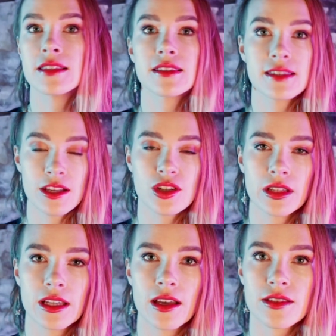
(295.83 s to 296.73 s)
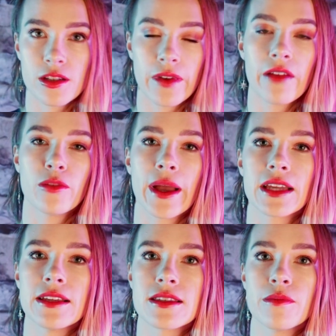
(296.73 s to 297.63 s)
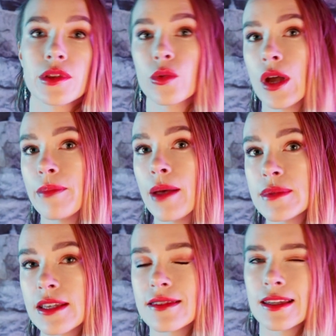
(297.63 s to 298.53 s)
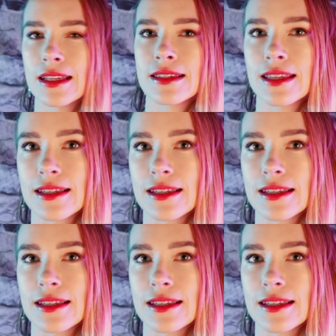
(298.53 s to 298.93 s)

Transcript: It's essentially a survival mechanism, but the way Bem says it is